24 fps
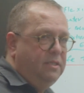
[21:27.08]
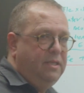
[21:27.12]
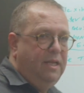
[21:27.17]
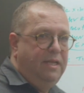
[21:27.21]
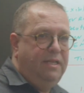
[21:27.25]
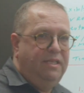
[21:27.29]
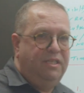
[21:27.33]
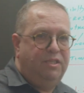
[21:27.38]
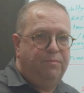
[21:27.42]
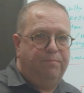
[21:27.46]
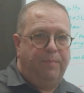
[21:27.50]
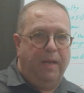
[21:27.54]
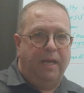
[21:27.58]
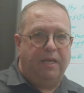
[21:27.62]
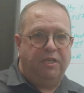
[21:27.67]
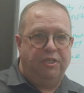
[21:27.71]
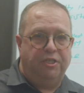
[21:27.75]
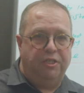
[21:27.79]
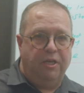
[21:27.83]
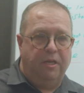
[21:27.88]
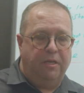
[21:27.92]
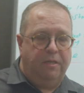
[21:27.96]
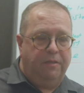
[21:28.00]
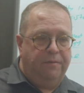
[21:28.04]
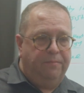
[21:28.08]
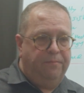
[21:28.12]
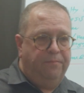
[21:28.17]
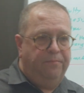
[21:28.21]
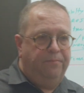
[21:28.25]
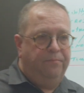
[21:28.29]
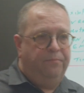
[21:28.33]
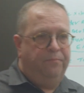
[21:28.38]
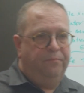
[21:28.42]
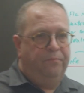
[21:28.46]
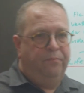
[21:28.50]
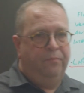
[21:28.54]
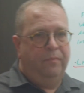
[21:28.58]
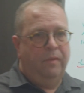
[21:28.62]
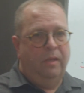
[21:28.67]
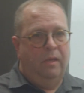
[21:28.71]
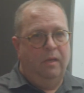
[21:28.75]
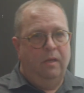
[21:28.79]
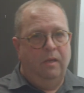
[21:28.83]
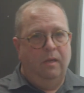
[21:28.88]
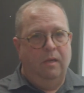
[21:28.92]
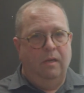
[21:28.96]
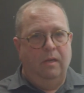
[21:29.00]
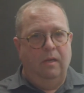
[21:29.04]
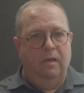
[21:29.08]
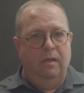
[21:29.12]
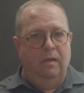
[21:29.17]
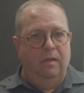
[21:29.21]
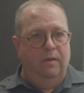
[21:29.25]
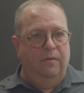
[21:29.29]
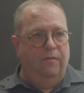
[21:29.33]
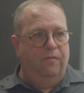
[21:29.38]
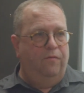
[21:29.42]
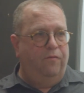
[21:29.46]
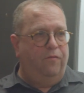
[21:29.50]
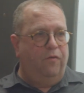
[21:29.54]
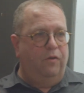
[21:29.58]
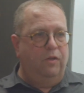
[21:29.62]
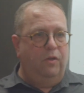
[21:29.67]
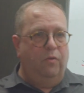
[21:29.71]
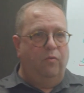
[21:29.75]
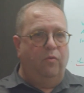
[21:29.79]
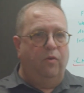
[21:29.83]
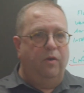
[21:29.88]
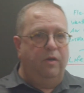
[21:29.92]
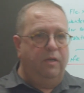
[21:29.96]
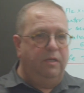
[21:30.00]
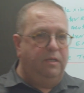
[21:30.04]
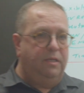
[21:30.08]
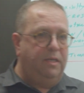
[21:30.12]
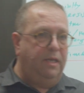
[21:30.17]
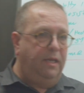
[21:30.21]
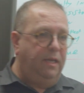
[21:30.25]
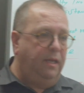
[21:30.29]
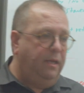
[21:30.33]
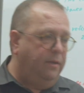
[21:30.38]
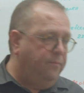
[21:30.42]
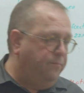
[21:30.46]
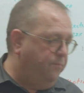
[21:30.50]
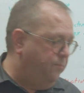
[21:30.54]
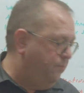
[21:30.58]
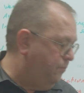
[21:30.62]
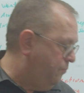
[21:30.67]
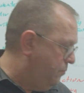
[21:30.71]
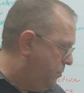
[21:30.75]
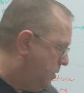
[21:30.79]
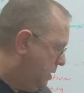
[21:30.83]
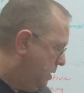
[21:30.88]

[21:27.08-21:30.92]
there's the inspection for the warranty,